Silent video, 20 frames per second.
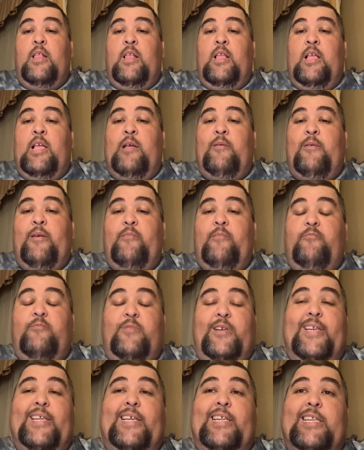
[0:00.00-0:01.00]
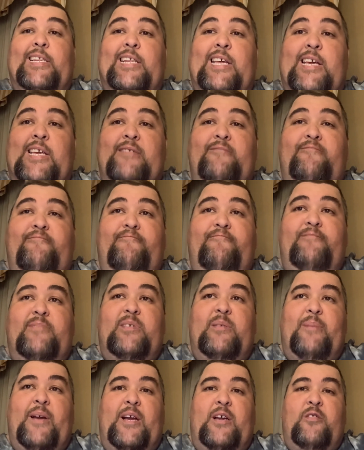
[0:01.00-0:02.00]
Anyway, we're going to get it done
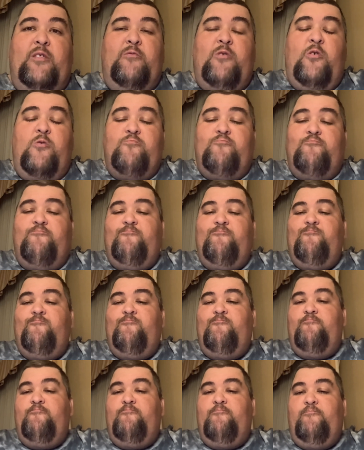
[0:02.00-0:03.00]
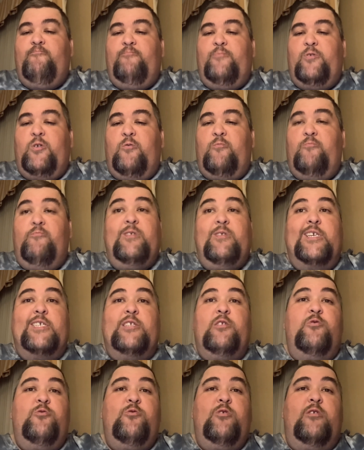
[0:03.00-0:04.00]
get back on the road. So you guys
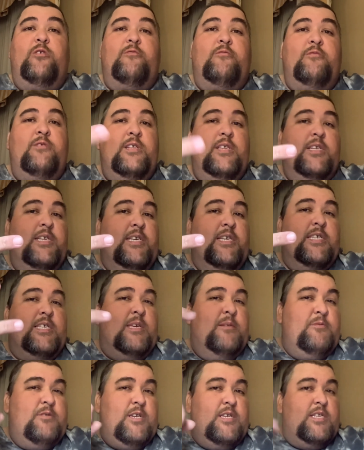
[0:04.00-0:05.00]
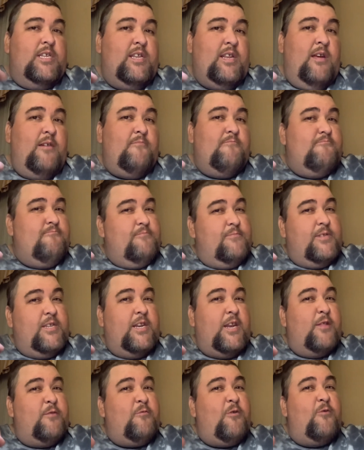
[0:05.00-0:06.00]
know the drill. Keep chasing it up. See you
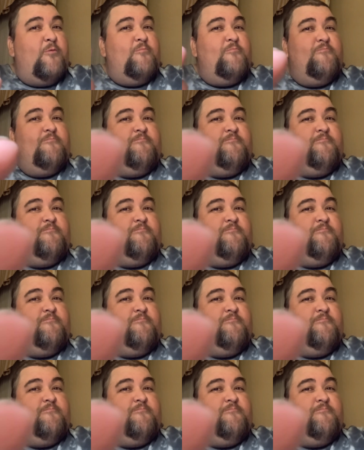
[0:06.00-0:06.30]
down the road.